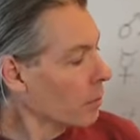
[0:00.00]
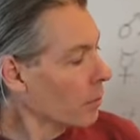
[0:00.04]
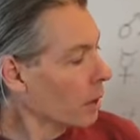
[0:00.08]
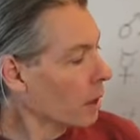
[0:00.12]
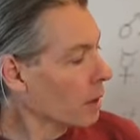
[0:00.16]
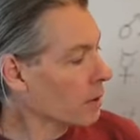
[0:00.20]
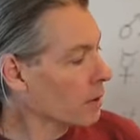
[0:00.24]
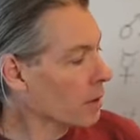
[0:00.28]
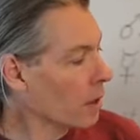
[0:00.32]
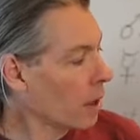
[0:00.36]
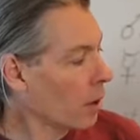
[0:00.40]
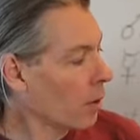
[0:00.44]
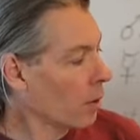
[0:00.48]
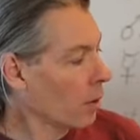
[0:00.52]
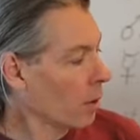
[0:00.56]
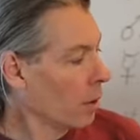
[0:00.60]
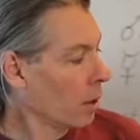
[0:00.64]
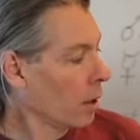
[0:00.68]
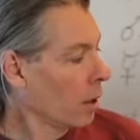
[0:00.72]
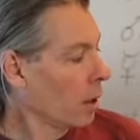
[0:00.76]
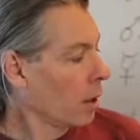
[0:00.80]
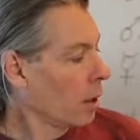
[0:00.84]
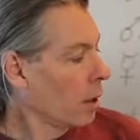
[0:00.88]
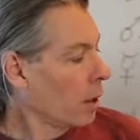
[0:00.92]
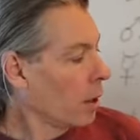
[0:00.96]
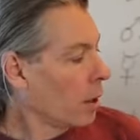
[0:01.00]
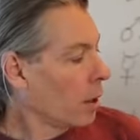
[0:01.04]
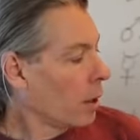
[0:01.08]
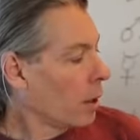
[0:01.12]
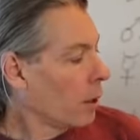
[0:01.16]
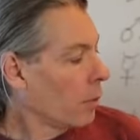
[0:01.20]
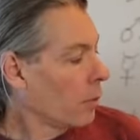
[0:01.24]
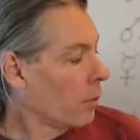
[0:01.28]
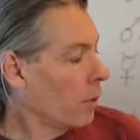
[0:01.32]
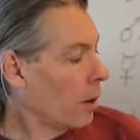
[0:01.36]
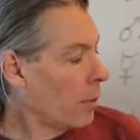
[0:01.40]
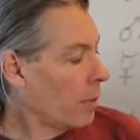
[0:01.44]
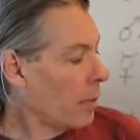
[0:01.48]
So
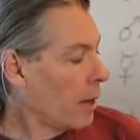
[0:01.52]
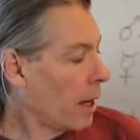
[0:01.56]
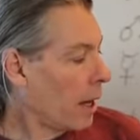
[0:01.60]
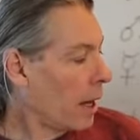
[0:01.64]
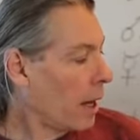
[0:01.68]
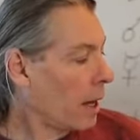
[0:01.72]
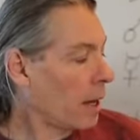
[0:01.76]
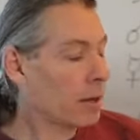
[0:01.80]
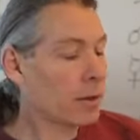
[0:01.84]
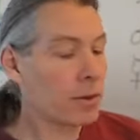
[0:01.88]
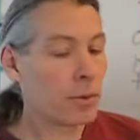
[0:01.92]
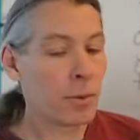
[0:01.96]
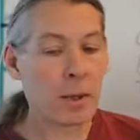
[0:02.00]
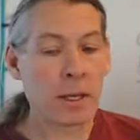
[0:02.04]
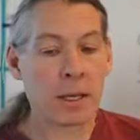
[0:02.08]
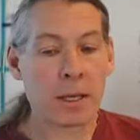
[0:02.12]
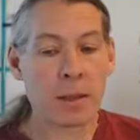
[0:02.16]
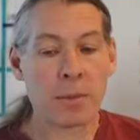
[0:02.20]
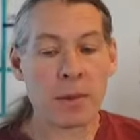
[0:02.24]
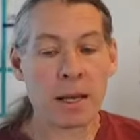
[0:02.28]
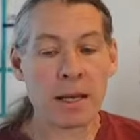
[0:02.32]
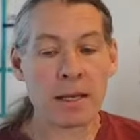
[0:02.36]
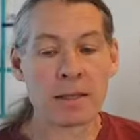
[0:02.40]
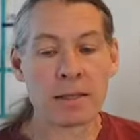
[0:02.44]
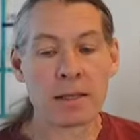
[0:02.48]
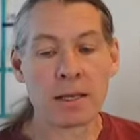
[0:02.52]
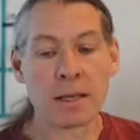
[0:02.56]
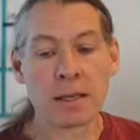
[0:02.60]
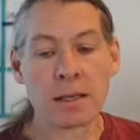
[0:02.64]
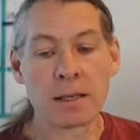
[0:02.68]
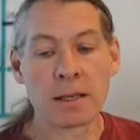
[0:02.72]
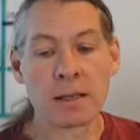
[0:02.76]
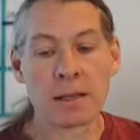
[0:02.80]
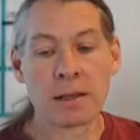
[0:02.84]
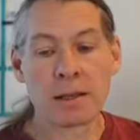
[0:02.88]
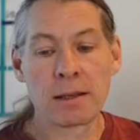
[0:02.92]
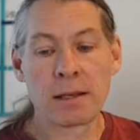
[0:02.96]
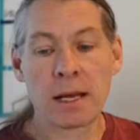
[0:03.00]
from the X, we can basically
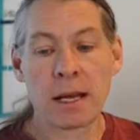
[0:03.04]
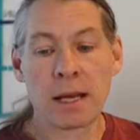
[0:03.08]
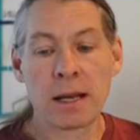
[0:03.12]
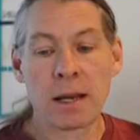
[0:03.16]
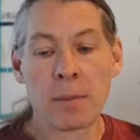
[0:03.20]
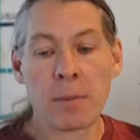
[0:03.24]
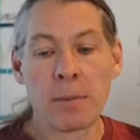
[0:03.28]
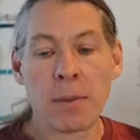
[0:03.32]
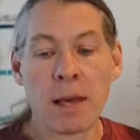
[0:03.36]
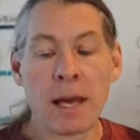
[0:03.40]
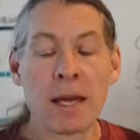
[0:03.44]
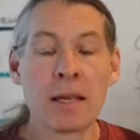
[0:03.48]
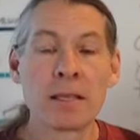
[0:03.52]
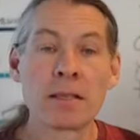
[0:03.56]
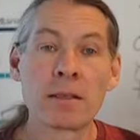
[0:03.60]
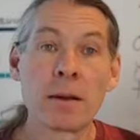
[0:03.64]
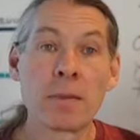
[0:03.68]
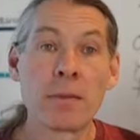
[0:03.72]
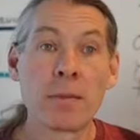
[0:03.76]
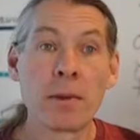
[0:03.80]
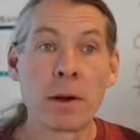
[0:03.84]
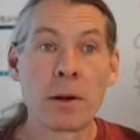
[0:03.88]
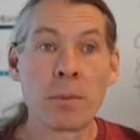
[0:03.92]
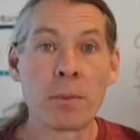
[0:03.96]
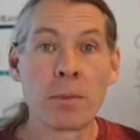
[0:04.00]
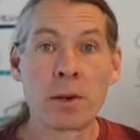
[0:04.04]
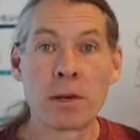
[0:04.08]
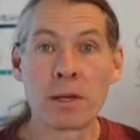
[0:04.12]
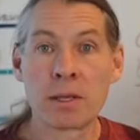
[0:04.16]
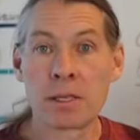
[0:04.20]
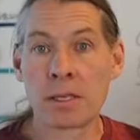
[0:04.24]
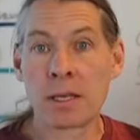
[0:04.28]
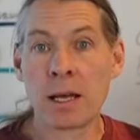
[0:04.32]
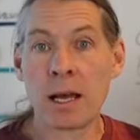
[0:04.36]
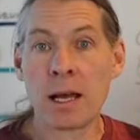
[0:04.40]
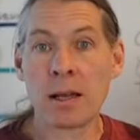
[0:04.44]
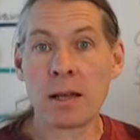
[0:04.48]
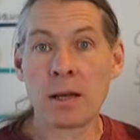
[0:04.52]
get a base of their
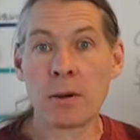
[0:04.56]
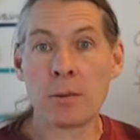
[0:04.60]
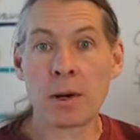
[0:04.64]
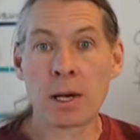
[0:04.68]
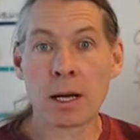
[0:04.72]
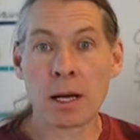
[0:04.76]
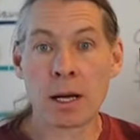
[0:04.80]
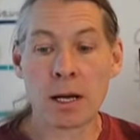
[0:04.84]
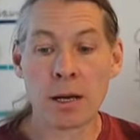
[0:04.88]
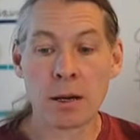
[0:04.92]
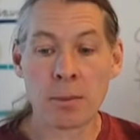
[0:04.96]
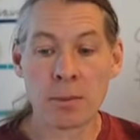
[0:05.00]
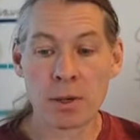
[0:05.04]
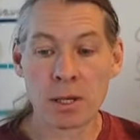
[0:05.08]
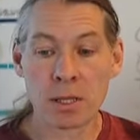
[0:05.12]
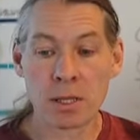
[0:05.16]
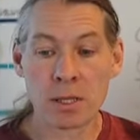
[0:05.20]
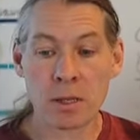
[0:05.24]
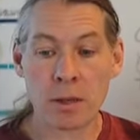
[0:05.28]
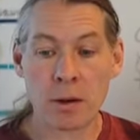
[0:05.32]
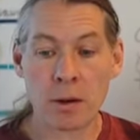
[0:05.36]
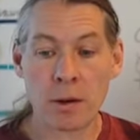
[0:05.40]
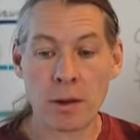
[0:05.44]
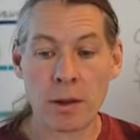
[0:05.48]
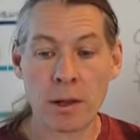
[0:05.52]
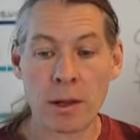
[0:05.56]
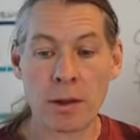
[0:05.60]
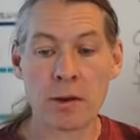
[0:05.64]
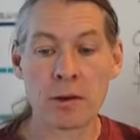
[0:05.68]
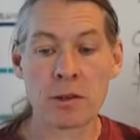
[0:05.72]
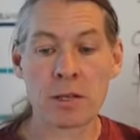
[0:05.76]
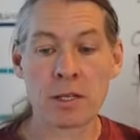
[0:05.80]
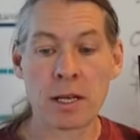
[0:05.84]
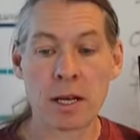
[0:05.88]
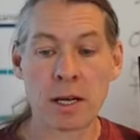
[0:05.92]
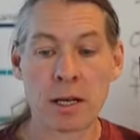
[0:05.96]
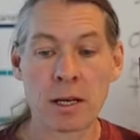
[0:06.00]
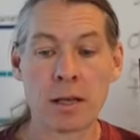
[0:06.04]
personality. What kind of person are they? They're
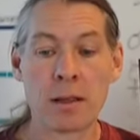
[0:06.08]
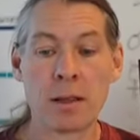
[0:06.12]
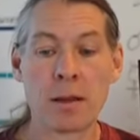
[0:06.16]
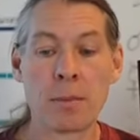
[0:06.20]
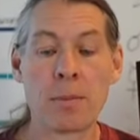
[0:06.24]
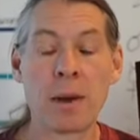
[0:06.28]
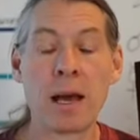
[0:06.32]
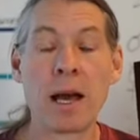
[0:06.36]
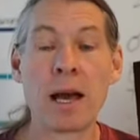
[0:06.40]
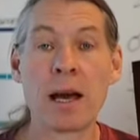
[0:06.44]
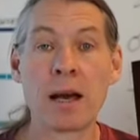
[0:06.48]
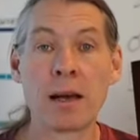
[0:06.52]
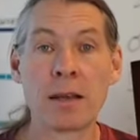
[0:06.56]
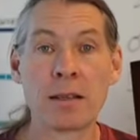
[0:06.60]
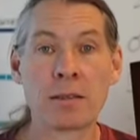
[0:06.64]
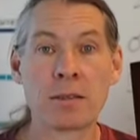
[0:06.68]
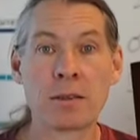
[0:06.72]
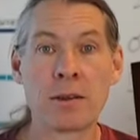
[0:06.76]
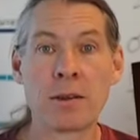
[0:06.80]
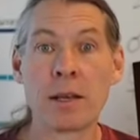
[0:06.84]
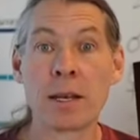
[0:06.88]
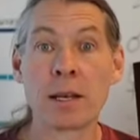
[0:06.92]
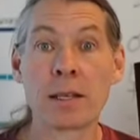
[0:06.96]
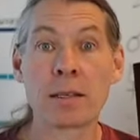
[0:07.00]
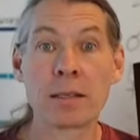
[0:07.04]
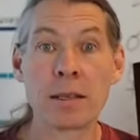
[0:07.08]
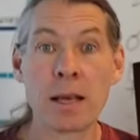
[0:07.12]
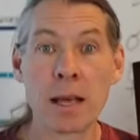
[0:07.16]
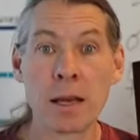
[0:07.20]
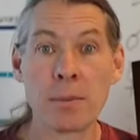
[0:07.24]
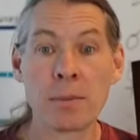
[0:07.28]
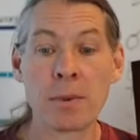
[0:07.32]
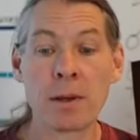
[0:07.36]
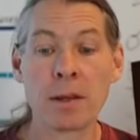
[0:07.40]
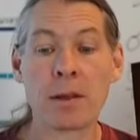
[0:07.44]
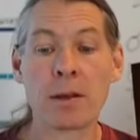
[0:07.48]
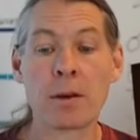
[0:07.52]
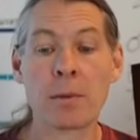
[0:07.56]
stuck in the past. Are they
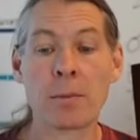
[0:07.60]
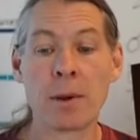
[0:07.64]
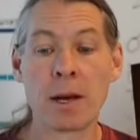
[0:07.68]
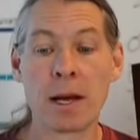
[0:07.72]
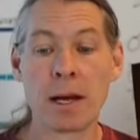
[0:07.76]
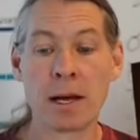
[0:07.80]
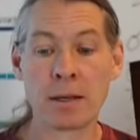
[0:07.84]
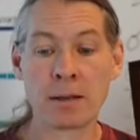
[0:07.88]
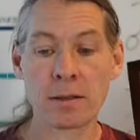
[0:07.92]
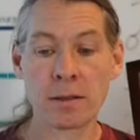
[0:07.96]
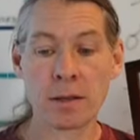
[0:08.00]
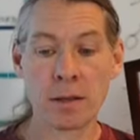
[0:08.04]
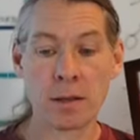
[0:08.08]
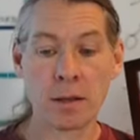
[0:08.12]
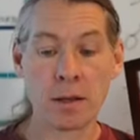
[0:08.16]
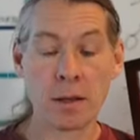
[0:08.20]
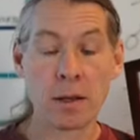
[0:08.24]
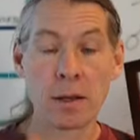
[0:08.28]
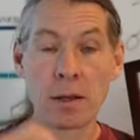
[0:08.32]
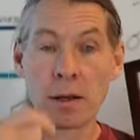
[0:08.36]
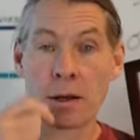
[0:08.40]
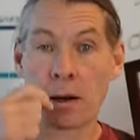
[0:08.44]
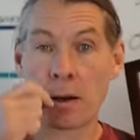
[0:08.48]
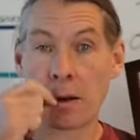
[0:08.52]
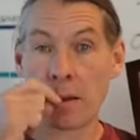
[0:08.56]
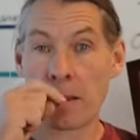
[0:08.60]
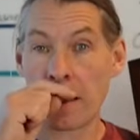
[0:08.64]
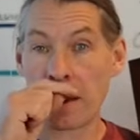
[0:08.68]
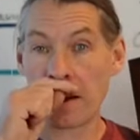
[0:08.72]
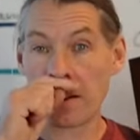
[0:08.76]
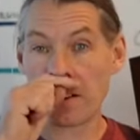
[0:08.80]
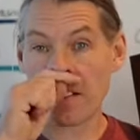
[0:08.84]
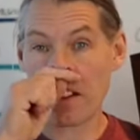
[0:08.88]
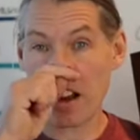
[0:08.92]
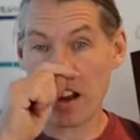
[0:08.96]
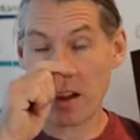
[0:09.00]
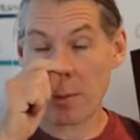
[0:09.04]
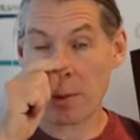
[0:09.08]
escaping their past? Are they a
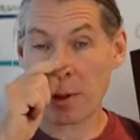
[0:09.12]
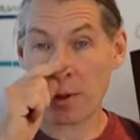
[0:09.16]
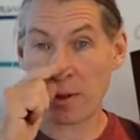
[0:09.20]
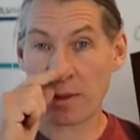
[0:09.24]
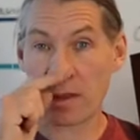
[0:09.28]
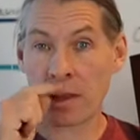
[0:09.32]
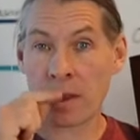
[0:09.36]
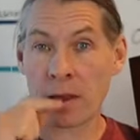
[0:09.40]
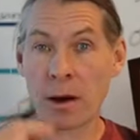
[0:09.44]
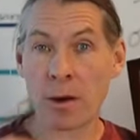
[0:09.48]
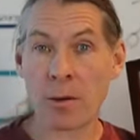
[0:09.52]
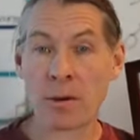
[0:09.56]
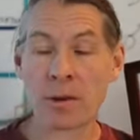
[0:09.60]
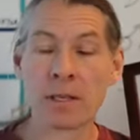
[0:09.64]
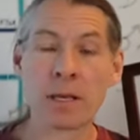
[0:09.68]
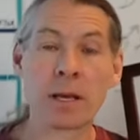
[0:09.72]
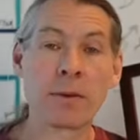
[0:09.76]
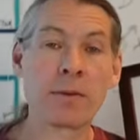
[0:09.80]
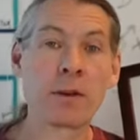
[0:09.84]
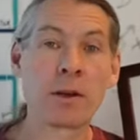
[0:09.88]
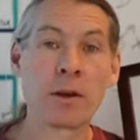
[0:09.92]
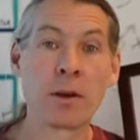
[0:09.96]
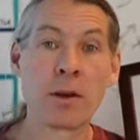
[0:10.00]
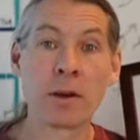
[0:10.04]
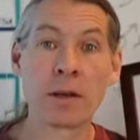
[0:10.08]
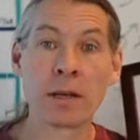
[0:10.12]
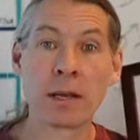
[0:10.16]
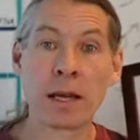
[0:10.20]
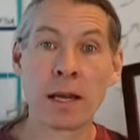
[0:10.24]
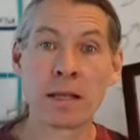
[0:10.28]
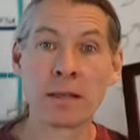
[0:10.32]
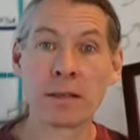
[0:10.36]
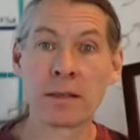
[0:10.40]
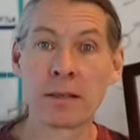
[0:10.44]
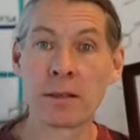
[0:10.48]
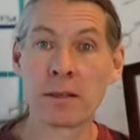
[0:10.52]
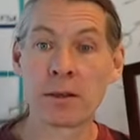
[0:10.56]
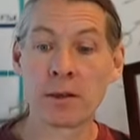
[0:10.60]
rebel? Do they always have to go
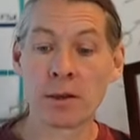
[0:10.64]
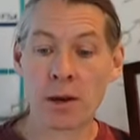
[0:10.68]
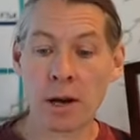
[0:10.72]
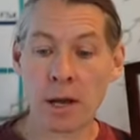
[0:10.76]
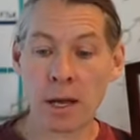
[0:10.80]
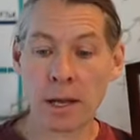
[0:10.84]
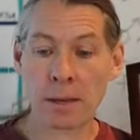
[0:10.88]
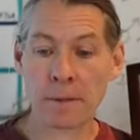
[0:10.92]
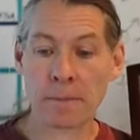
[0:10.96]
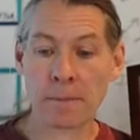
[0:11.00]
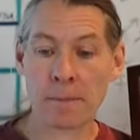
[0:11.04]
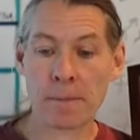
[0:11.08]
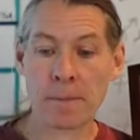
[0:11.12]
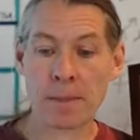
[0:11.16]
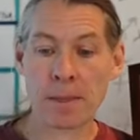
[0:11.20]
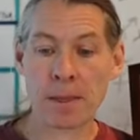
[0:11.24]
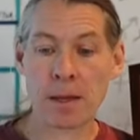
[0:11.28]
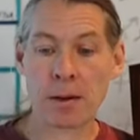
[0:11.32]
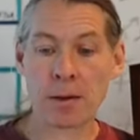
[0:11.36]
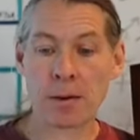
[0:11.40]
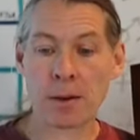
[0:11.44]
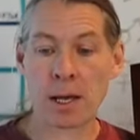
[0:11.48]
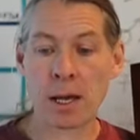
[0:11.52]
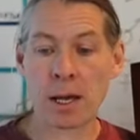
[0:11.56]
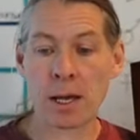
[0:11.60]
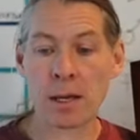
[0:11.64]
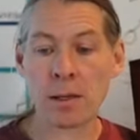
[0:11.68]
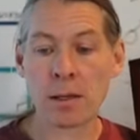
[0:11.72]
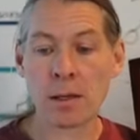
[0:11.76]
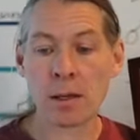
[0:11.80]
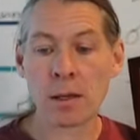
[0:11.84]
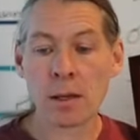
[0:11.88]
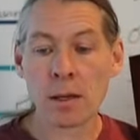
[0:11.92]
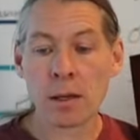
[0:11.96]
against the grain? Okay?